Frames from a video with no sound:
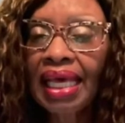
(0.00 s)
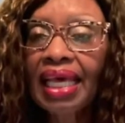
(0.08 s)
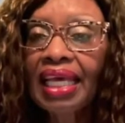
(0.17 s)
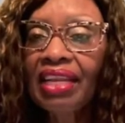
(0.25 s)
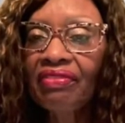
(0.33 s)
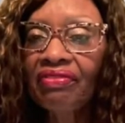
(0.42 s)

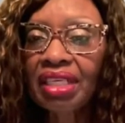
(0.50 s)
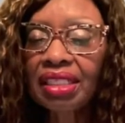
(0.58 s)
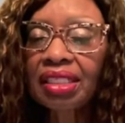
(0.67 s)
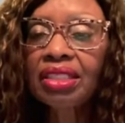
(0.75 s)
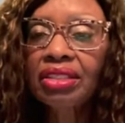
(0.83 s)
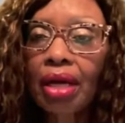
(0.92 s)
And if
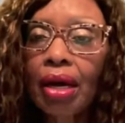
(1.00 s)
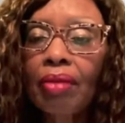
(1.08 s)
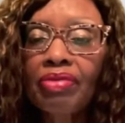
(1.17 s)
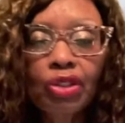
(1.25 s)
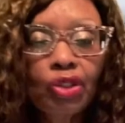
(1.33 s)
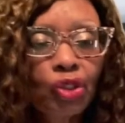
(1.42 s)
it's the
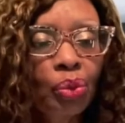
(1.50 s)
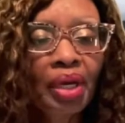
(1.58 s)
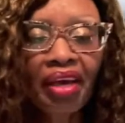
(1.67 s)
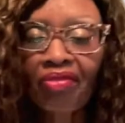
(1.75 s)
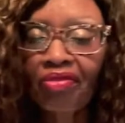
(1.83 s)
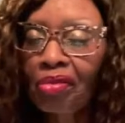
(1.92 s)
job that you
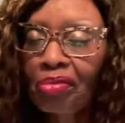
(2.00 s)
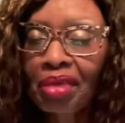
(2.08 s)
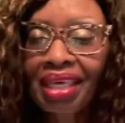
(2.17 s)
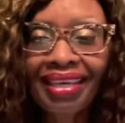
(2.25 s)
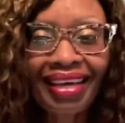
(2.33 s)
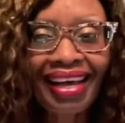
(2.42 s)
have for
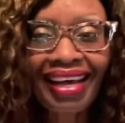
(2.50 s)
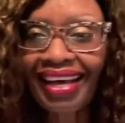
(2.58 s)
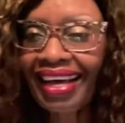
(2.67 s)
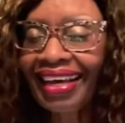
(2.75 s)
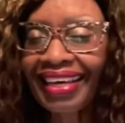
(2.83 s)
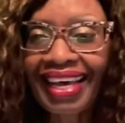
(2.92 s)
me,
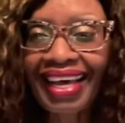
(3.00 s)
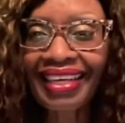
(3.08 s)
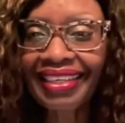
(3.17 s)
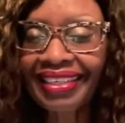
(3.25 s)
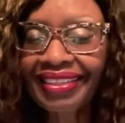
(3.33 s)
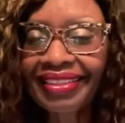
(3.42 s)
I
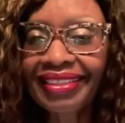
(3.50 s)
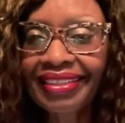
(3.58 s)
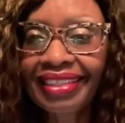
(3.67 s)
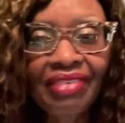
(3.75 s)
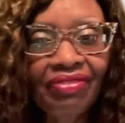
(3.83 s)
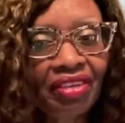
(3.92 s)
got it.
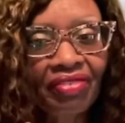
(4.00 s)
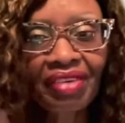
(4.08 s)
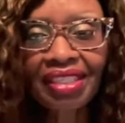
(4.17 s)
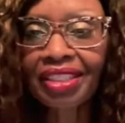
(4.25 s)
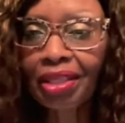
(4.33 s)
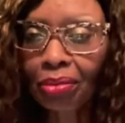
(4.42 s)
Even if I
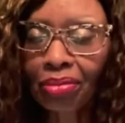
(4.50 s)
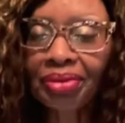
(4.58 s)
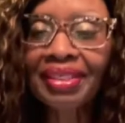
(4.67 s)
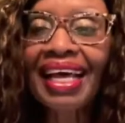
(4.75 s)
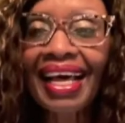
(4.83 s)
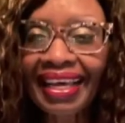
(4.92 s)

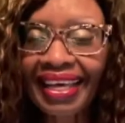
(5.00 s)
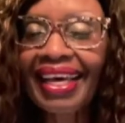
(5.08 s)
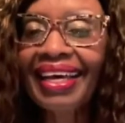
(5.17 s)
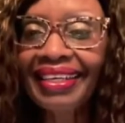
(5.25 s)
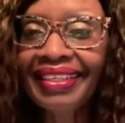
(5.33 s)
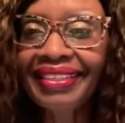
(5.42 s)
stumble, I
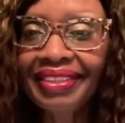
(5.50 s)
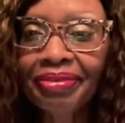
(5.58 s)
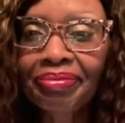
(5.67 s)
got it.